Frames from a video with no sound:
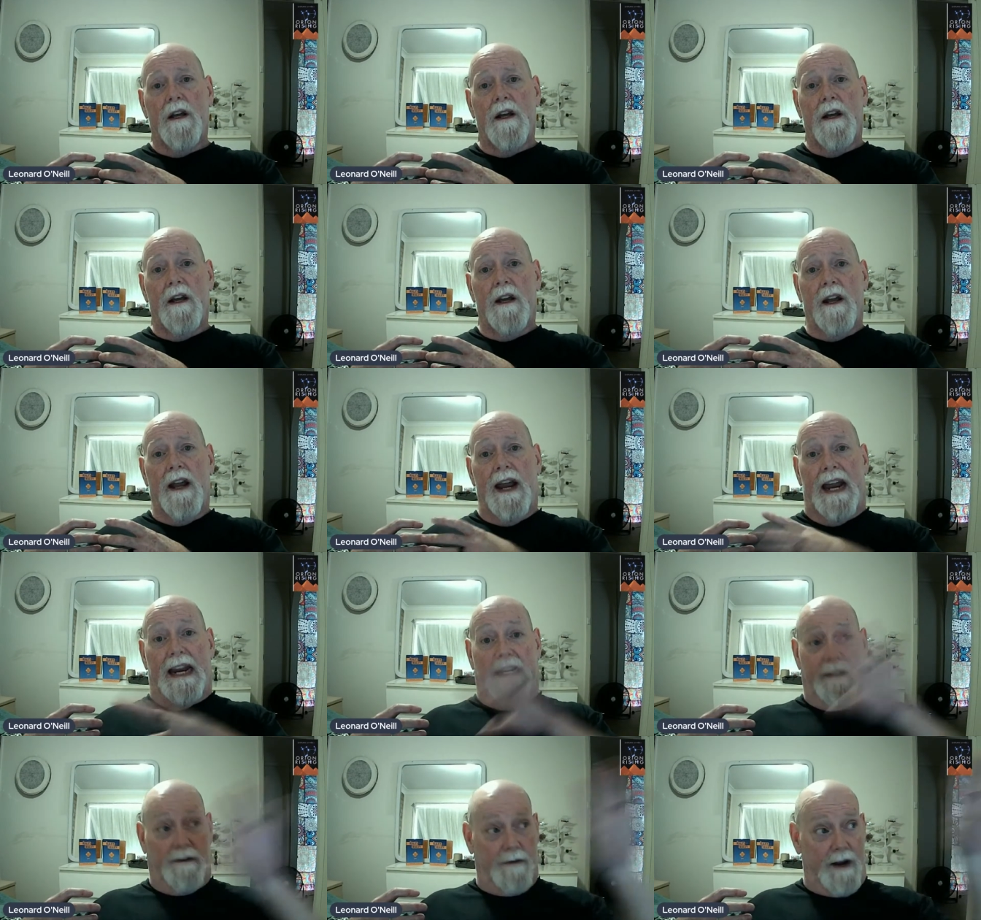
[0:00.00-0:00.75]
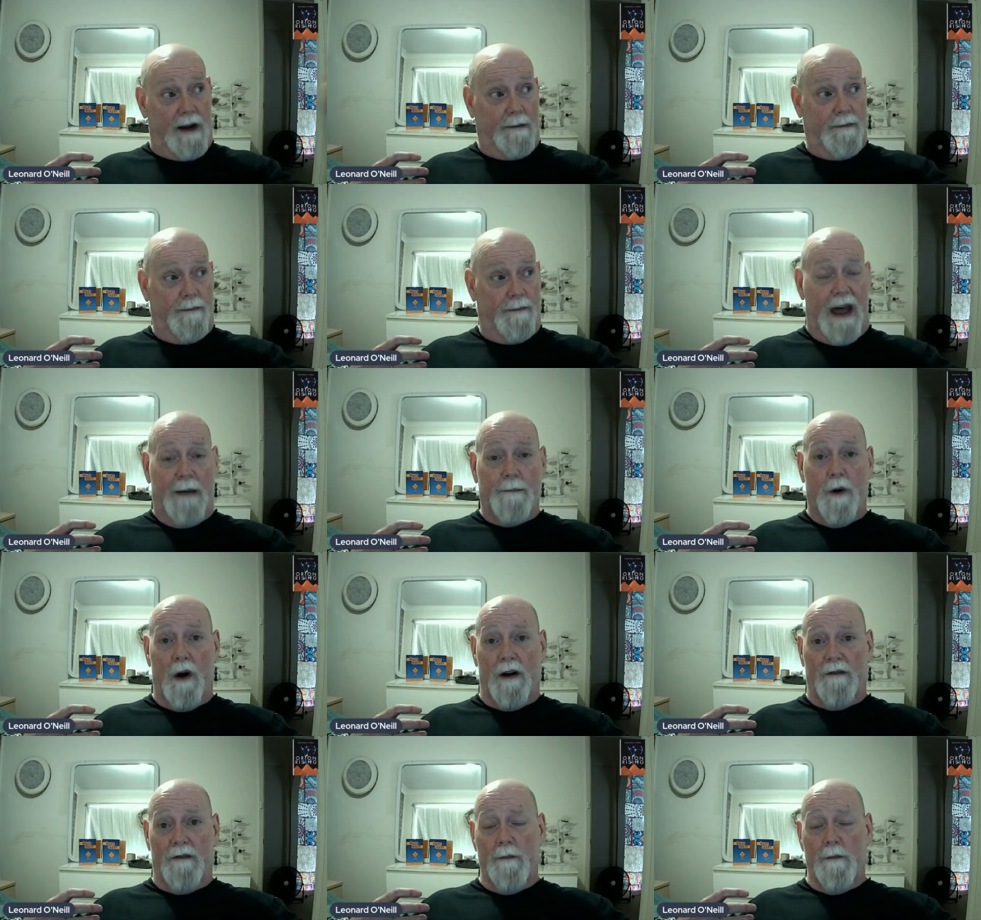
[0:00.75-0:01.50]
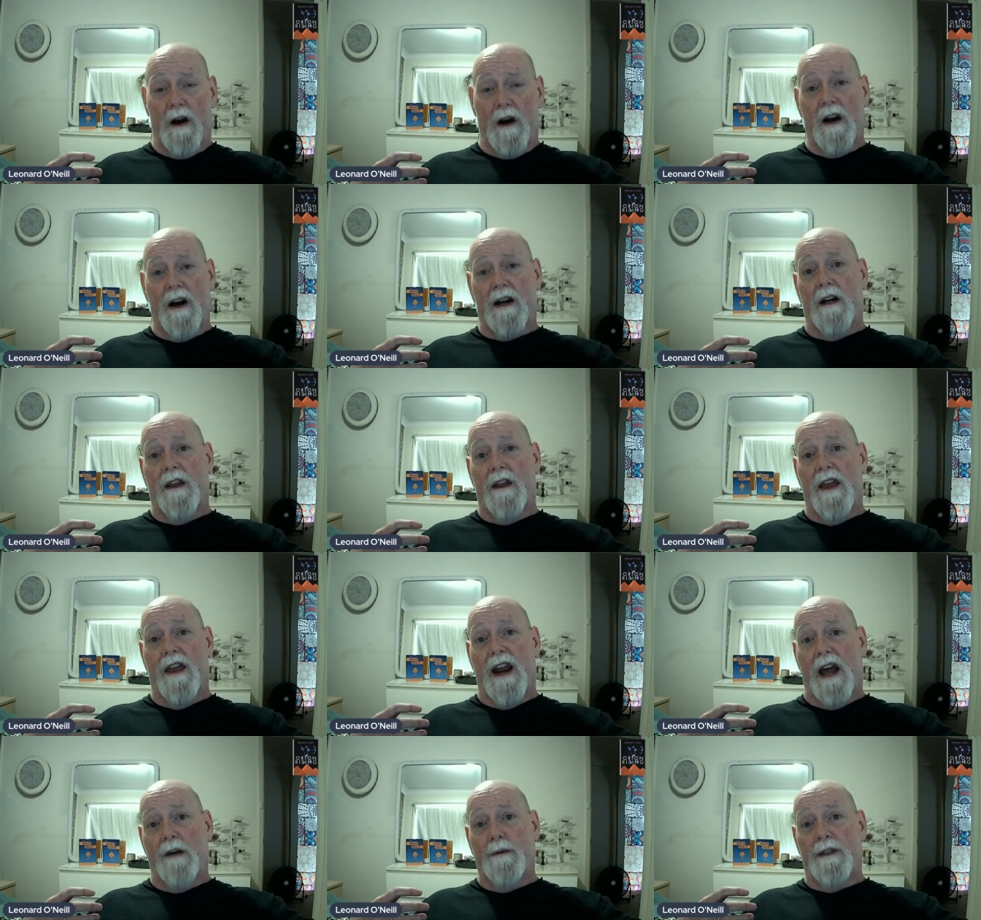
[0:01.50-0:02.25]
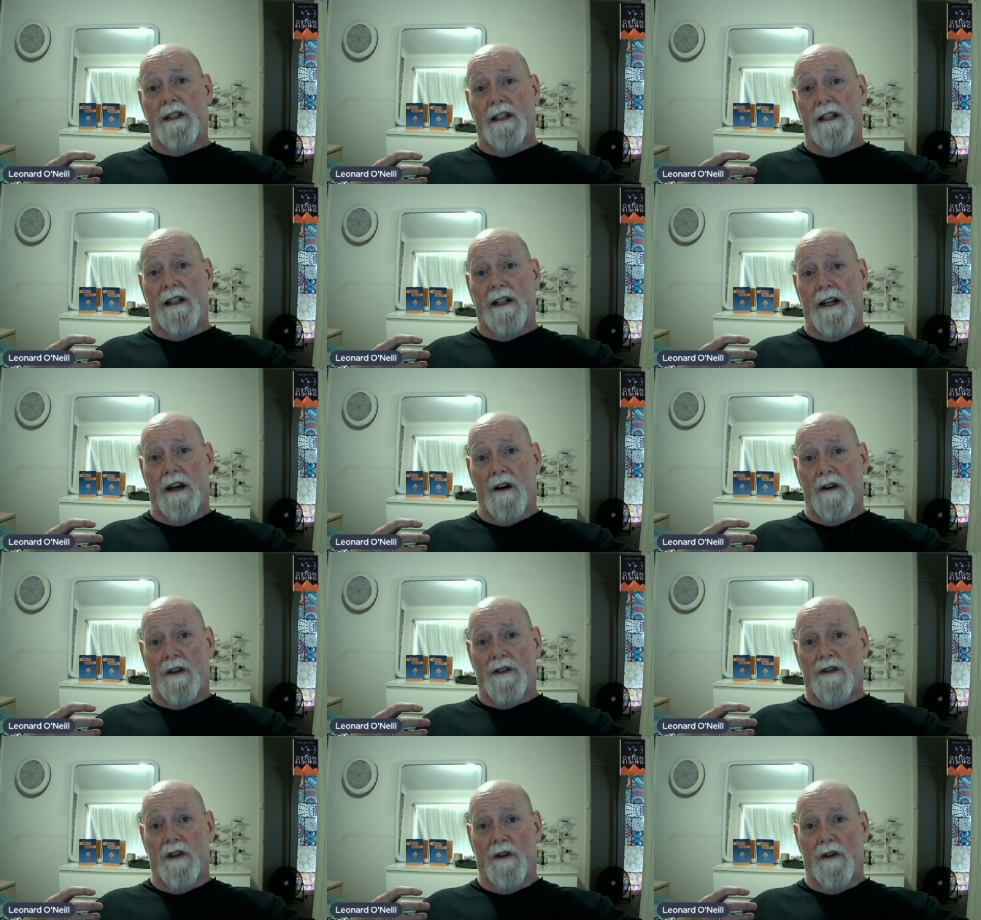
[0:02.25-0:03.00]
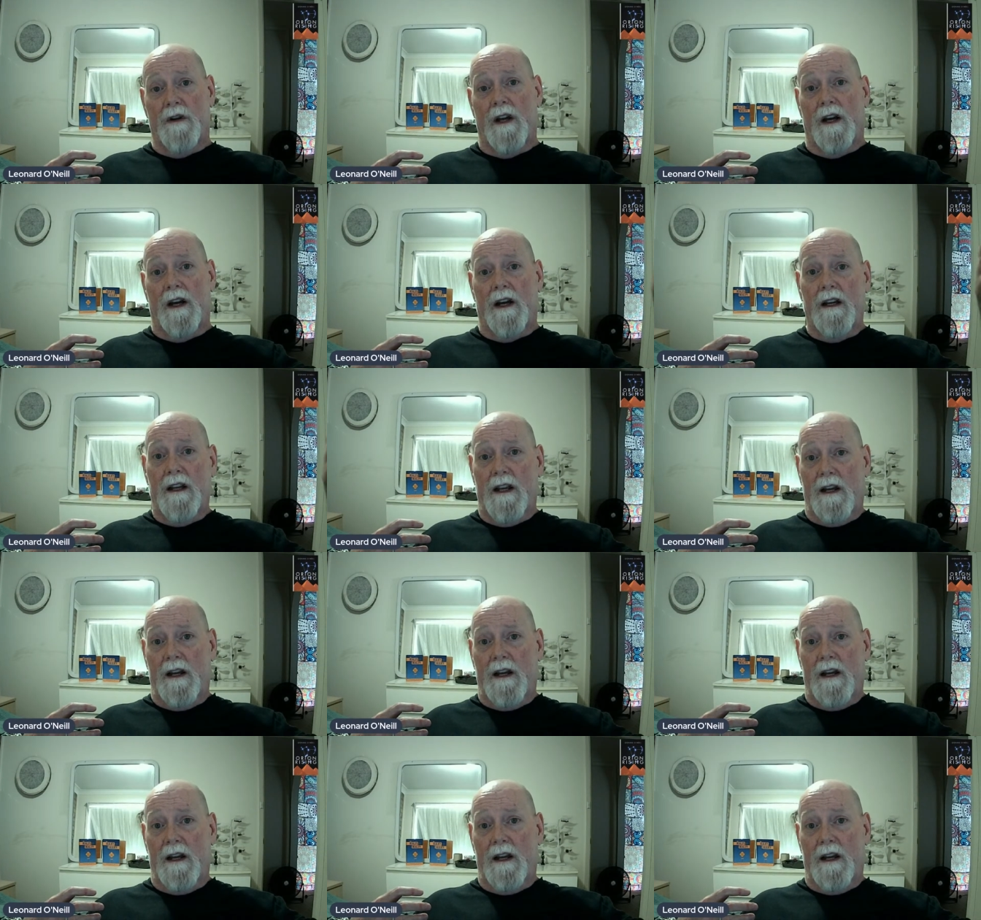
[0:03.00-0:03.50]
And that part of America that I was in Arizona,